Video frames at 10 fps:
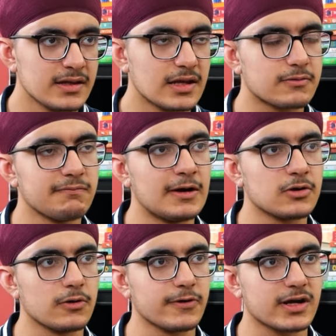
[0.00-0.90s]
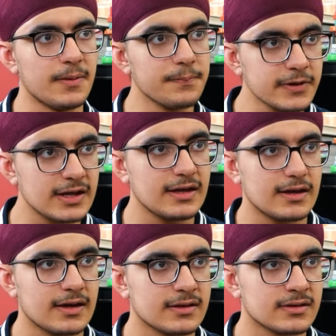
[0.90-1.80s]
The equivalent of a
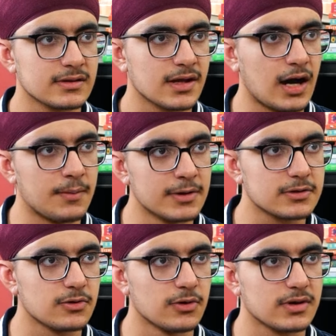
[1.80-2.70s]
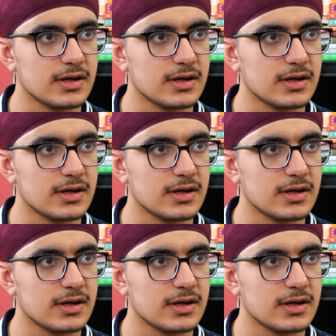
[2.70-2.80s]
company in the armored corps